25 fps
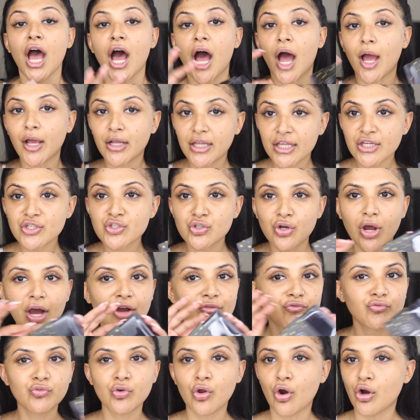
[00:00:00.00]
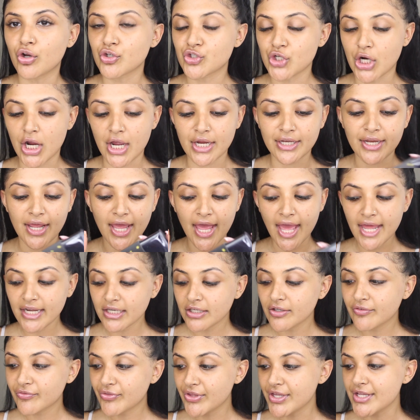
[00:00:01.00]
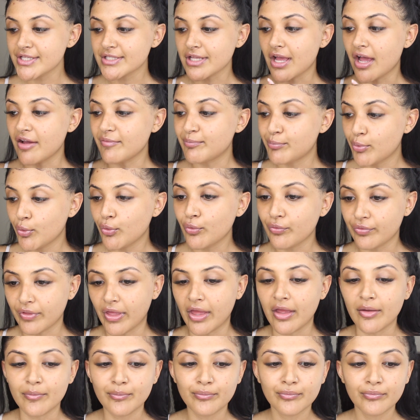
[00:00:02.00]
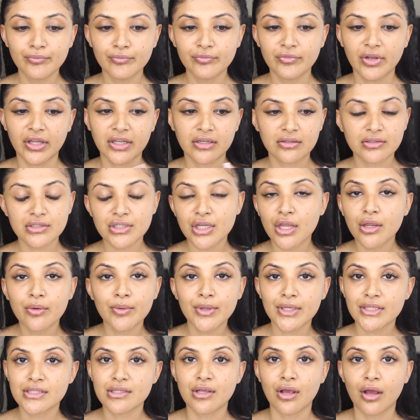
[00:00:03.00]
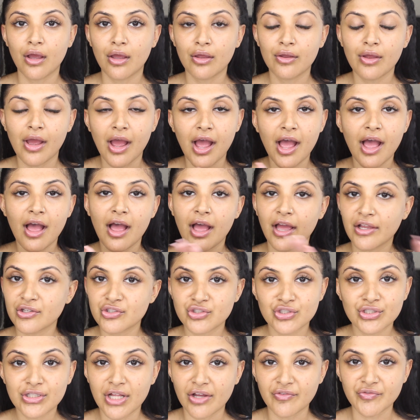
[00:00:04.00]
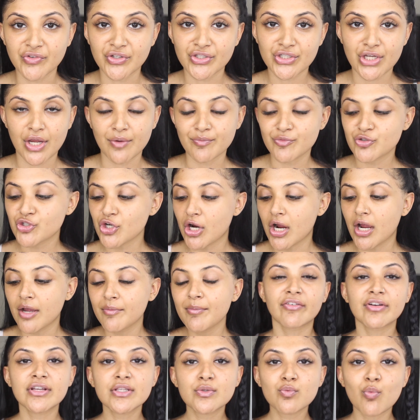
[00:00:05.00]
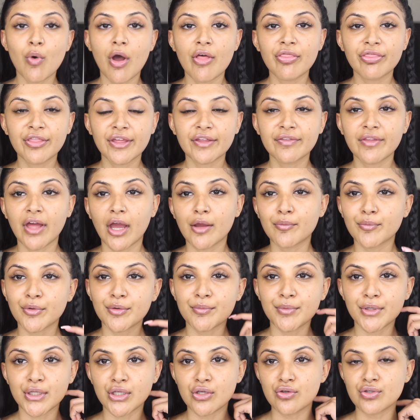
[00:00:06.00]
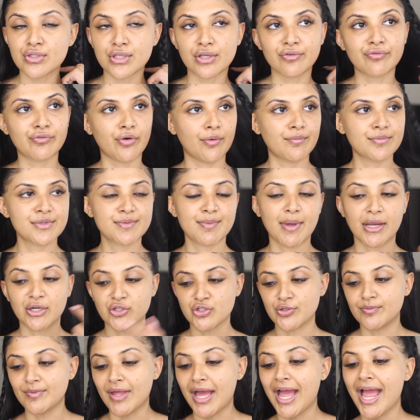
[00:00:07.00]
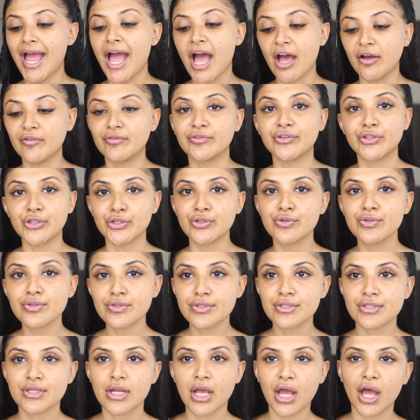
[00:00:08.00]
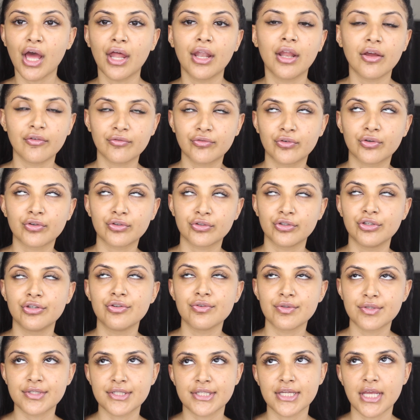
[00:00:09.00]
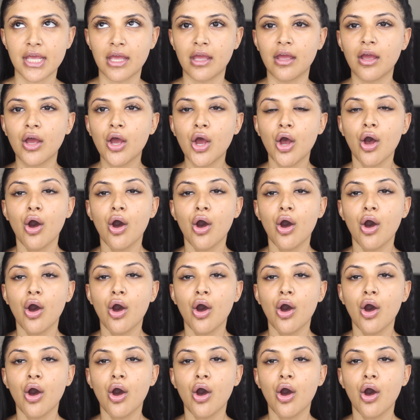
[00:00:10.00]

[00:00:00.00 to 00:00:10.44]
I kid you not, I've not tried any of these. I bought them like 2 weeks ago. I just haven't had time to try. There is one thing that I'm going to be using from Spectrum that I have used, and I've used it